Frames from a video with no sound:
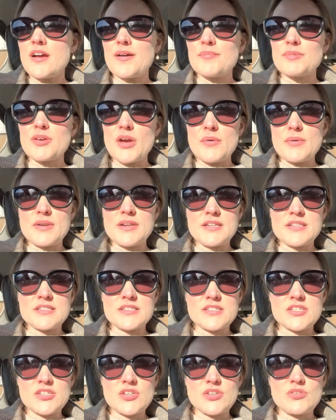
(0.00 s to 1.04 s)
I'm going
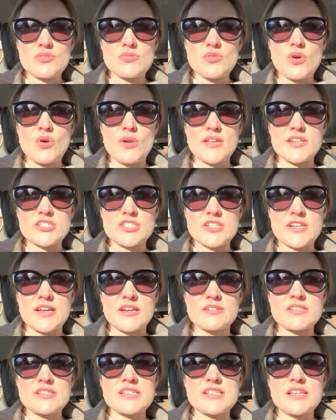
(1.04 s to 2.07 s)
into college
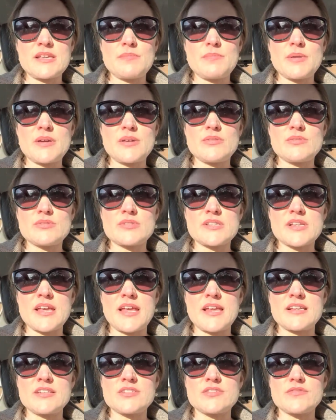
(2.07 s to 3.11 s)
now to see Bill's
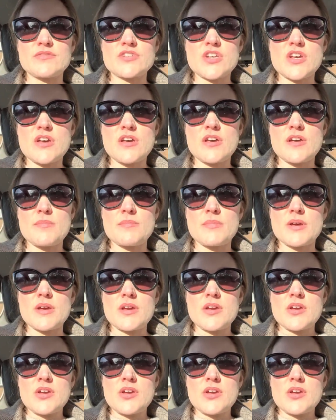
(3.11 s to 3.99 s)
end of term